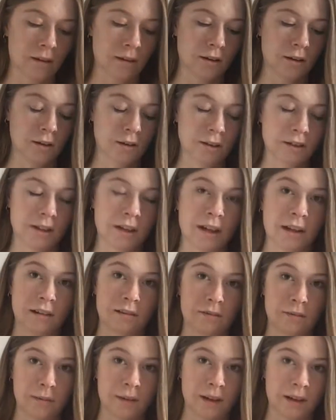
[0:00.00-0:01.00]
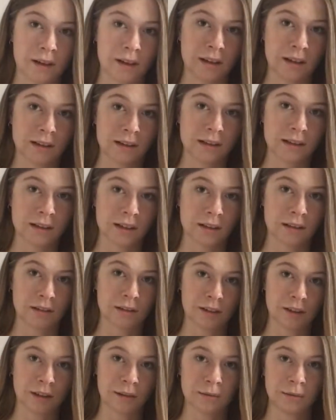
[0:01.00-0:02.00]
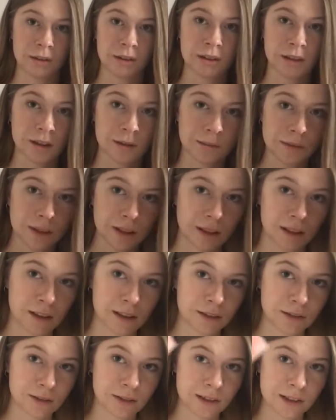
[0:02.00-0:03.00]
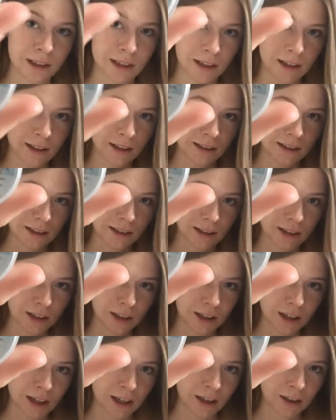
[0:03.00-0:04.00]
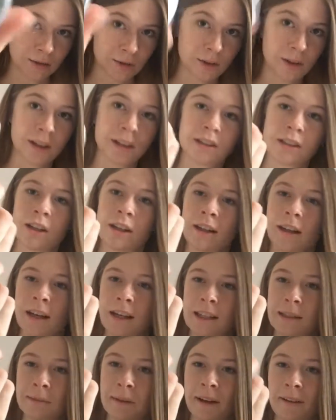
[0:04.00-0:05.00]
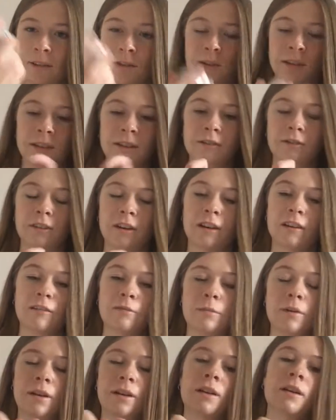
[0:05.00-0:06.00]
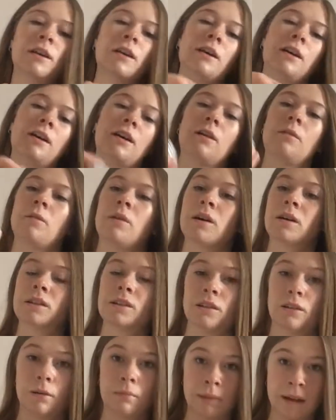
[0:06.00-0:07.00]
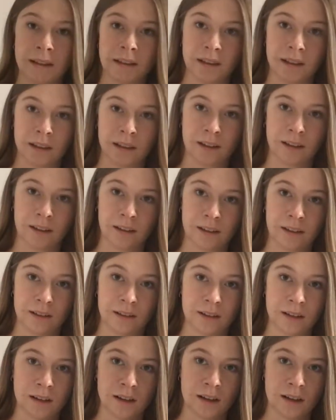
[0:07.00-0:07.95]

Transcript: I also have my sun cream, which comes in a little tin. This is the shade one. It's only SPF 25, but it works a lot better than...